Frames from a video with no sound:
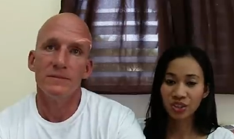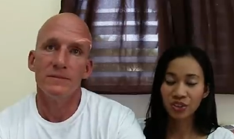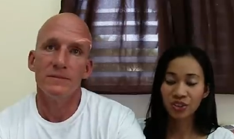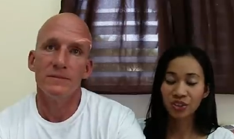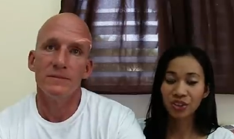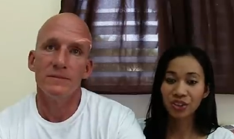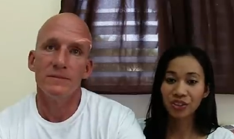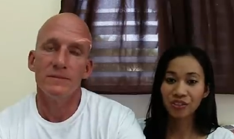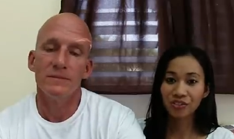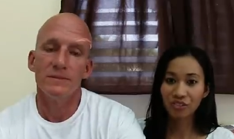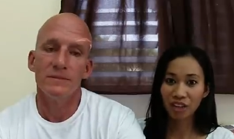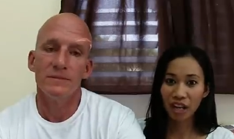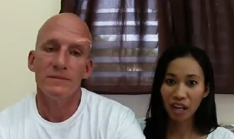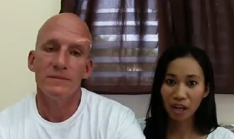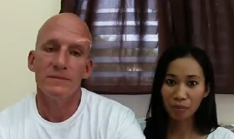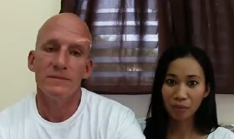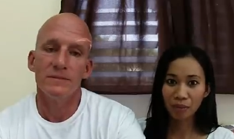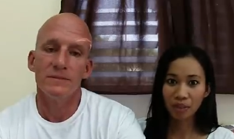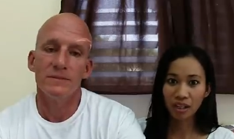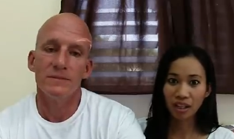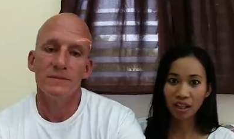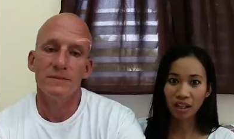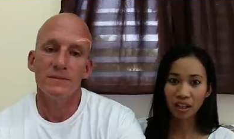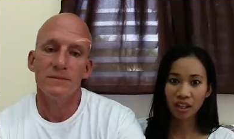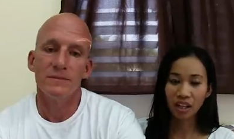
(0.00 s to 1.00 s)
Speaker 1: to the
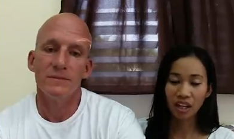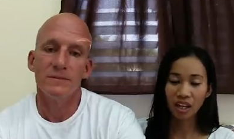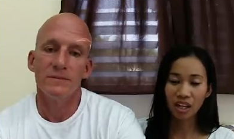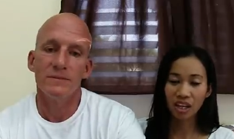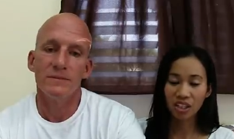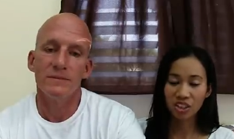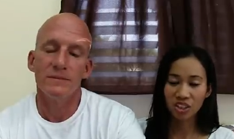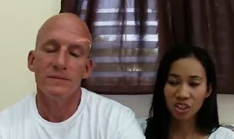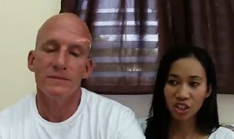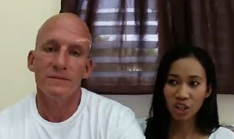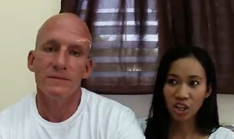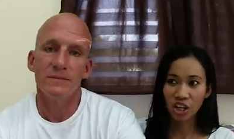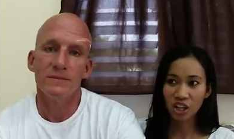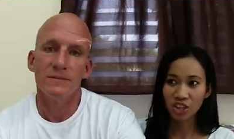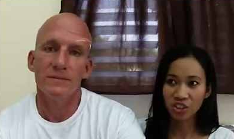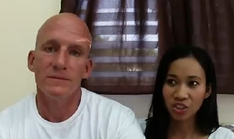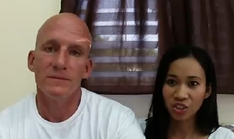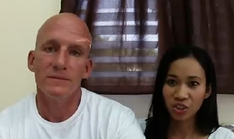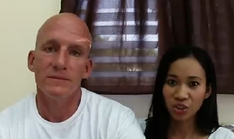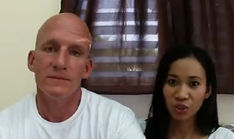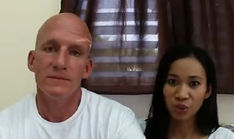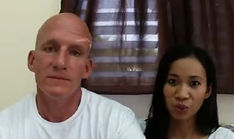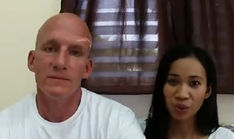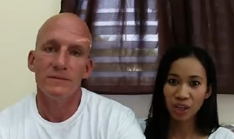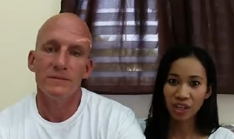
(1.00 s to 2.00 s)
family as long as you
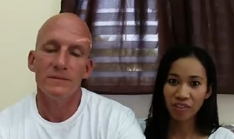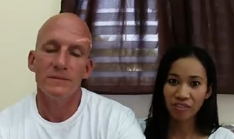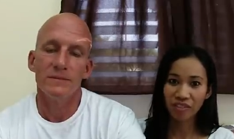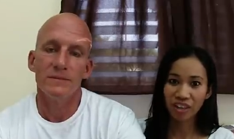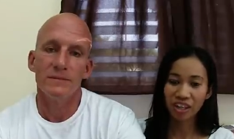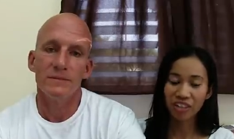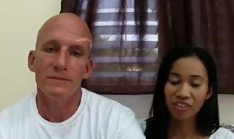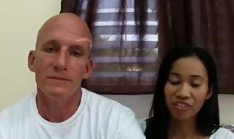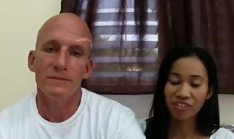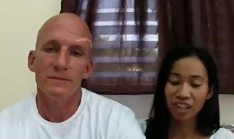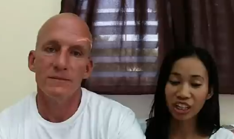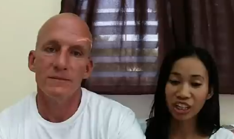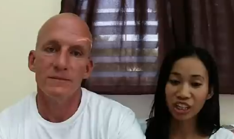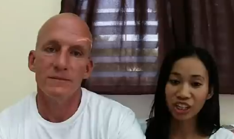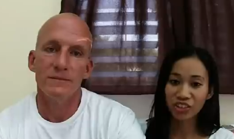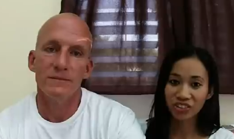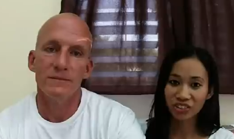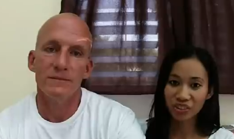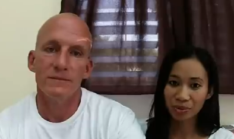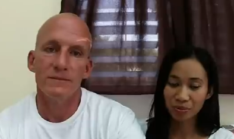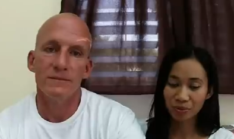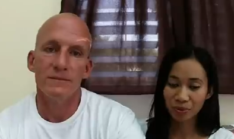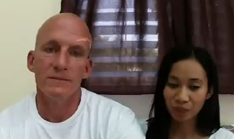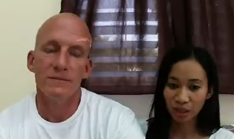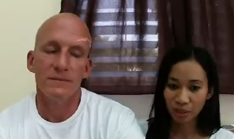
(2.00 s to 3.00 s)
don't have any
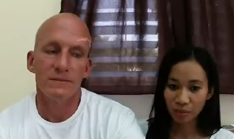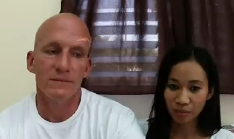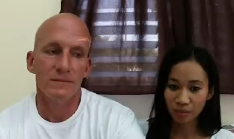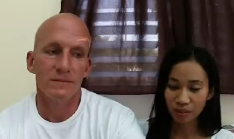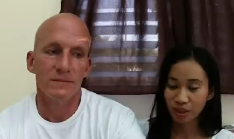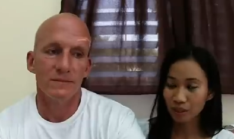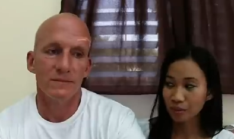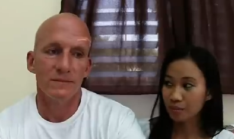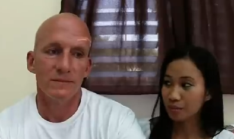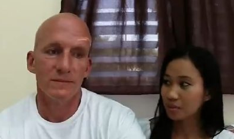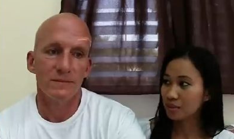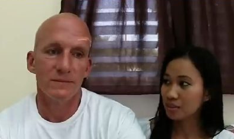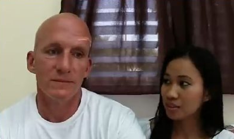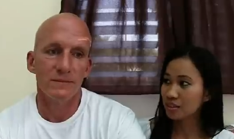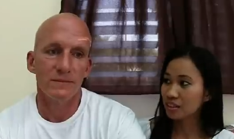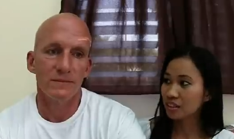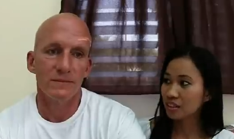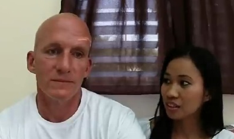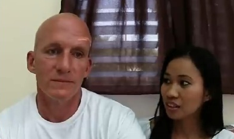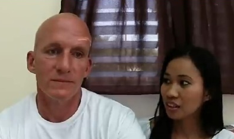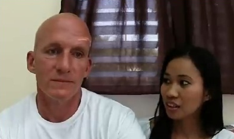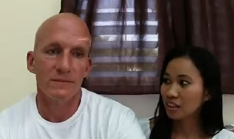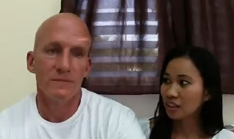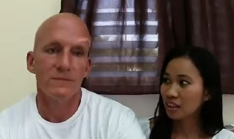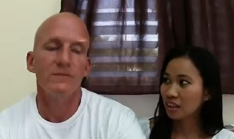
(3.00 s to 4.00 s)
financial problems.
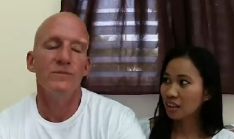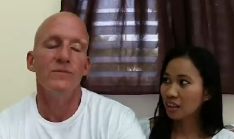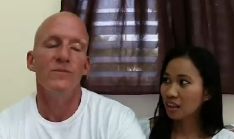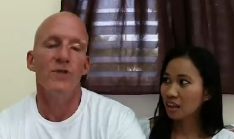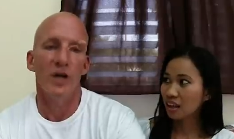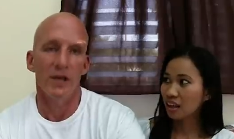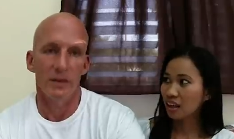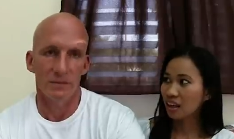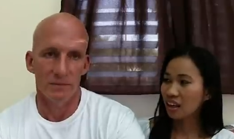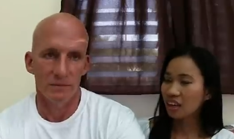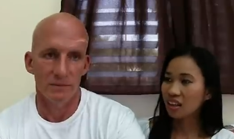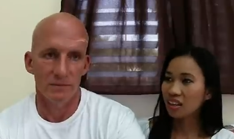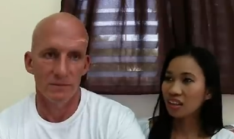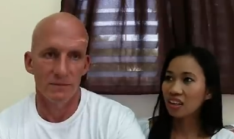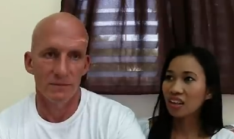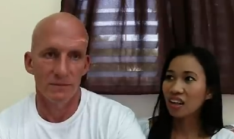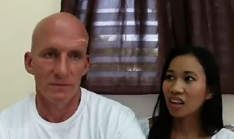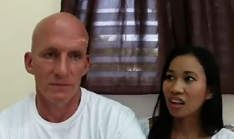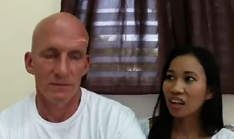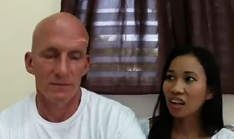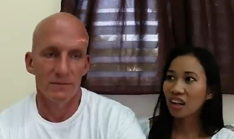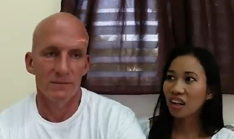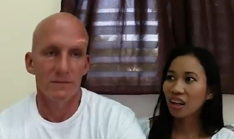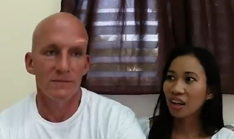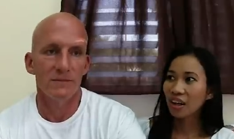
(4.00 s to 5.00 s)
Right. And
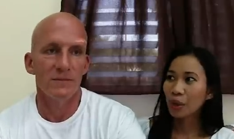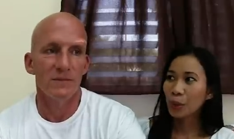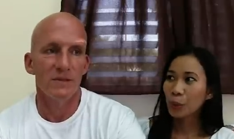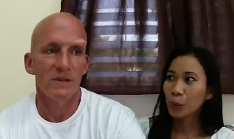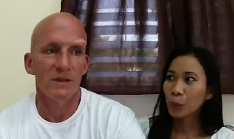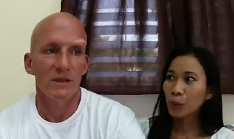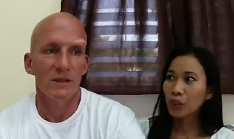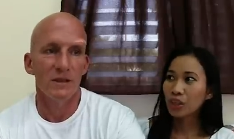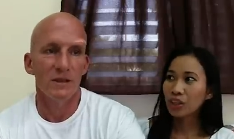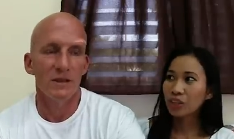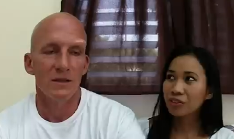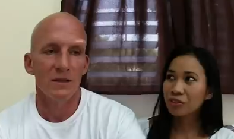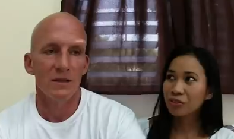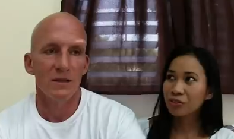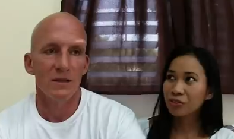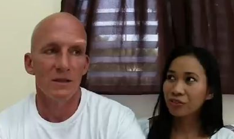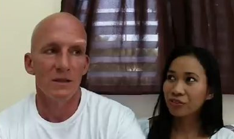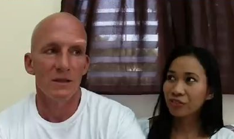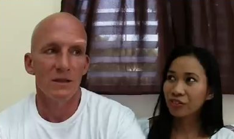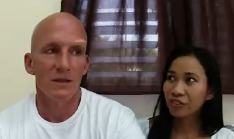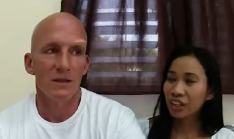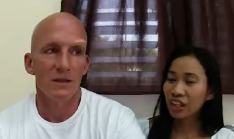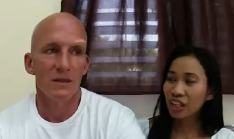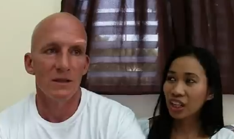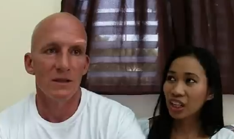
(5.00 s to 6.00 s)
we
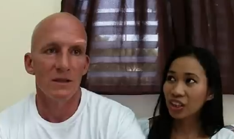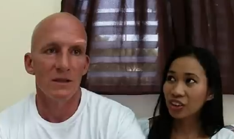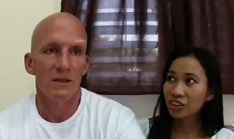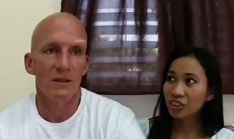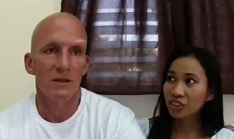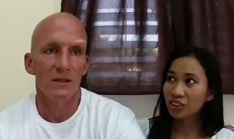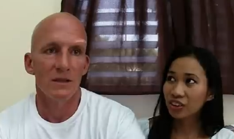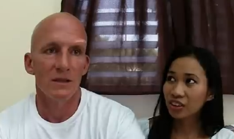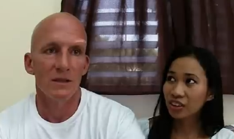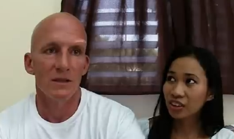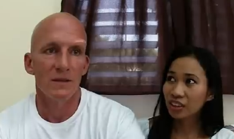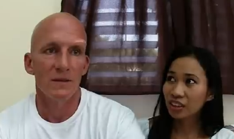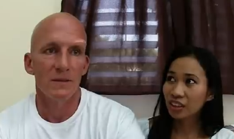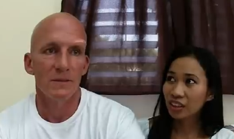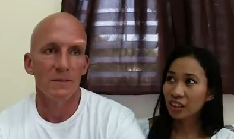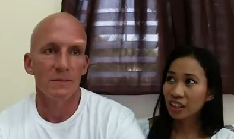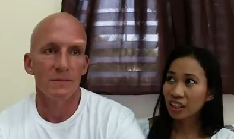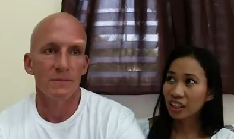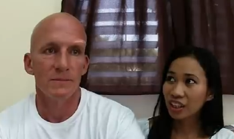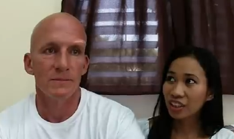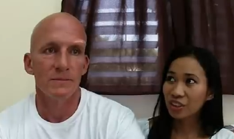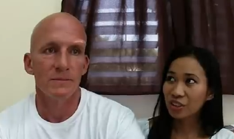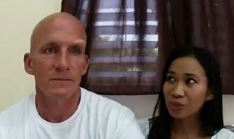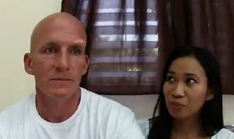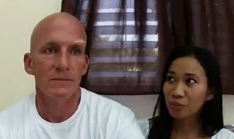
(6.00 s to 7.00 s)
felt
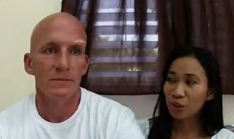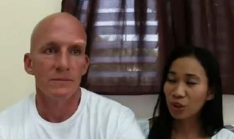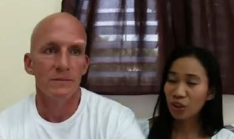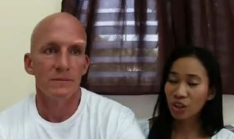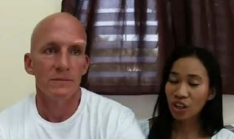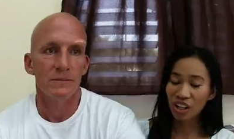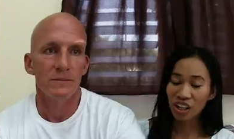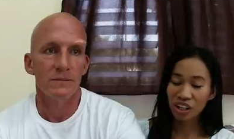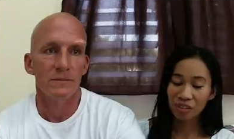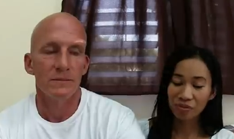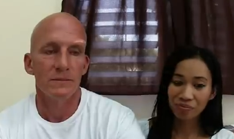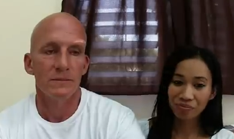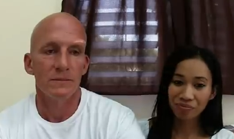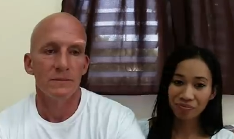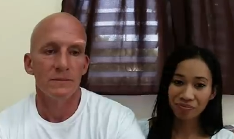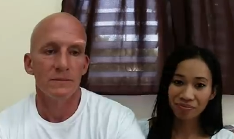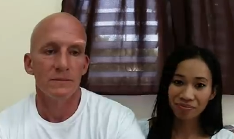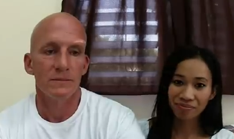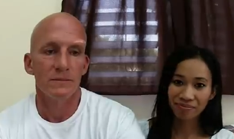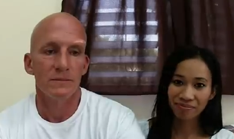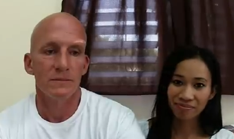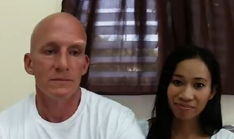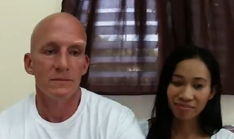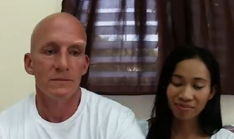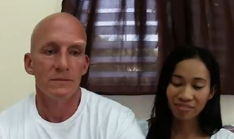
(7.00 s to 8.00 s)
it's more um,
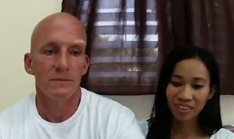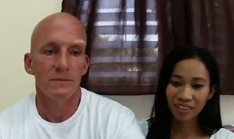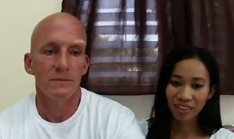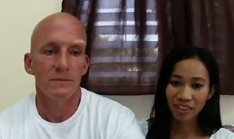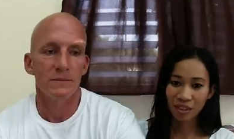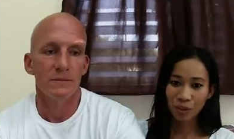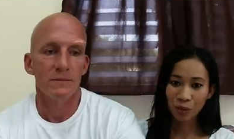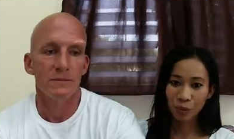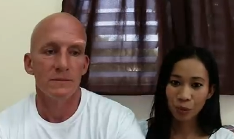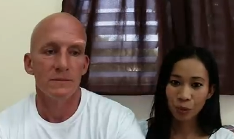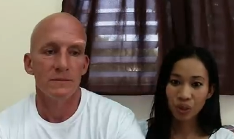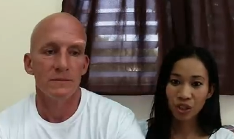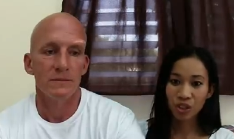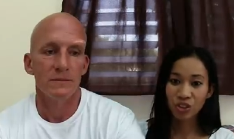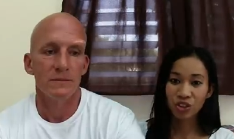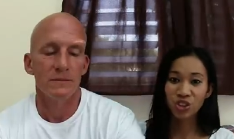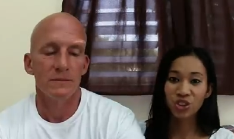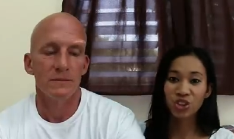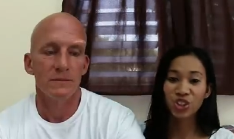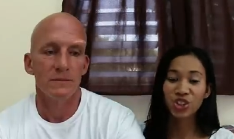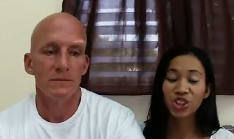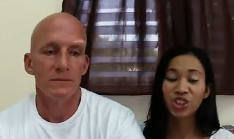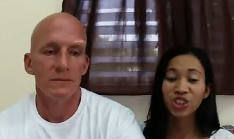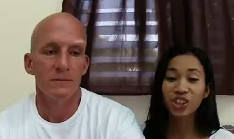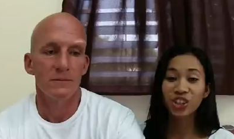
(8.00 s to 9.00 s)
we
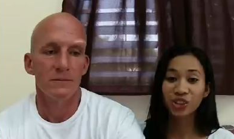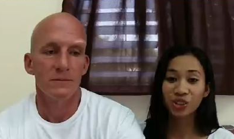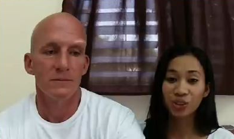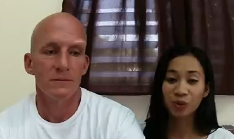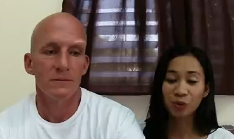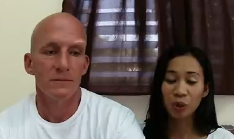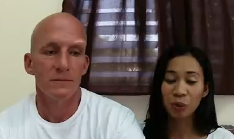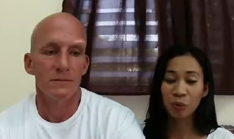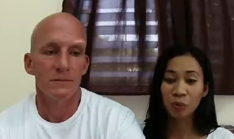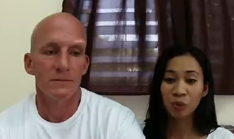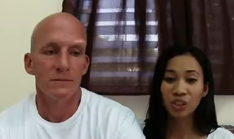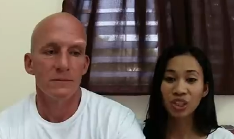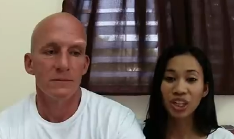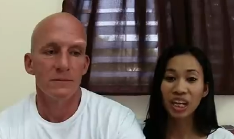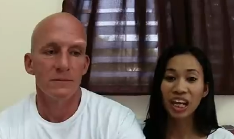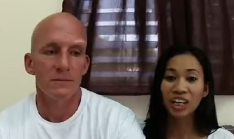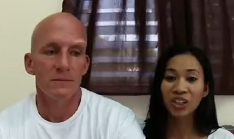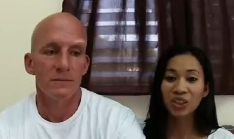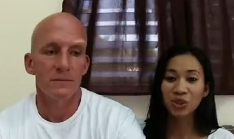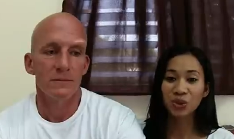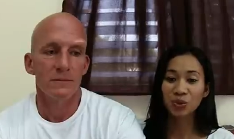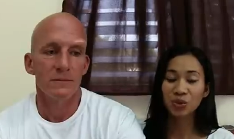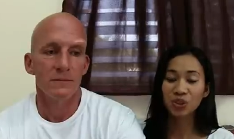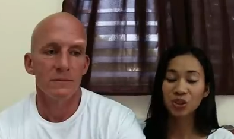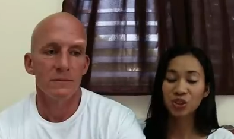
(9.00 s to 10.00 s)
return the, we would like
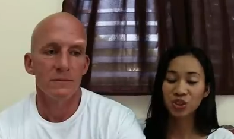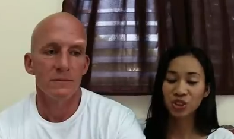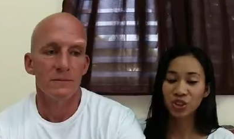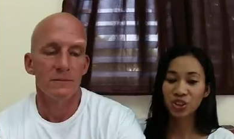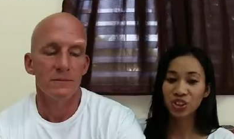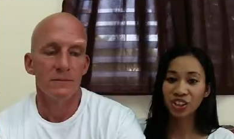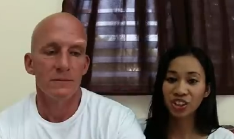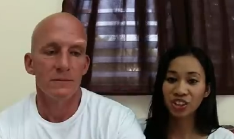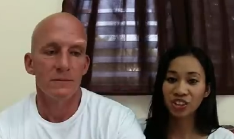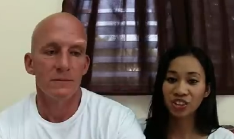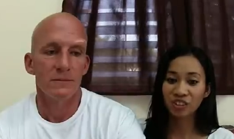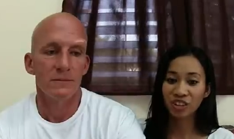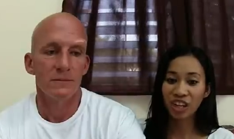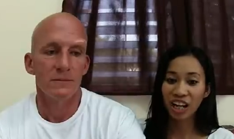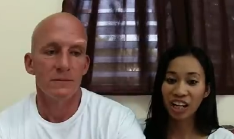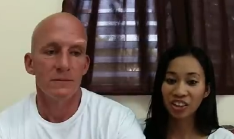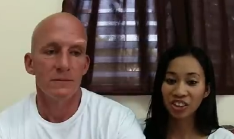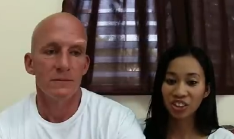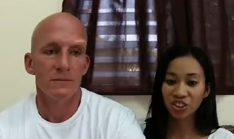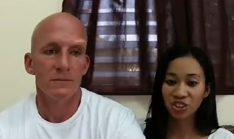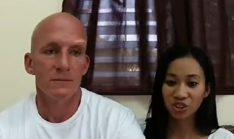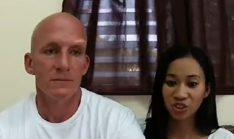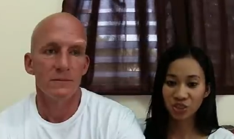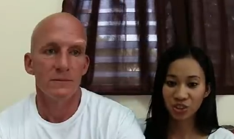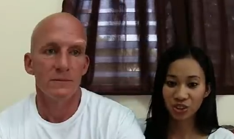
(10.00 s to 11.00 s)
to return the
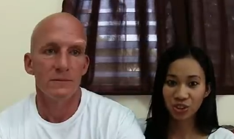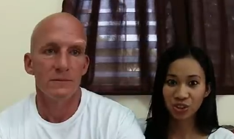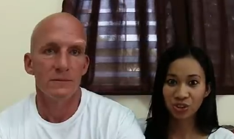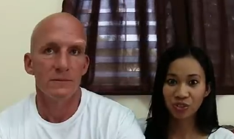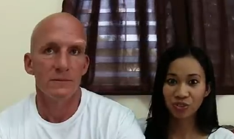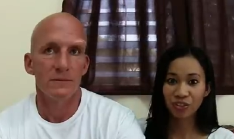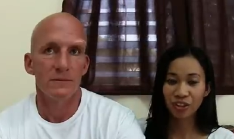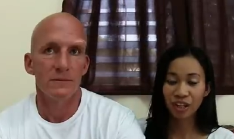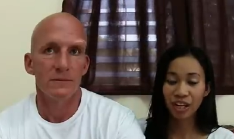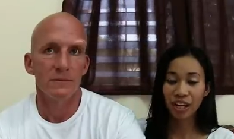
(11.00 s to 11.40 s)
gratitude of,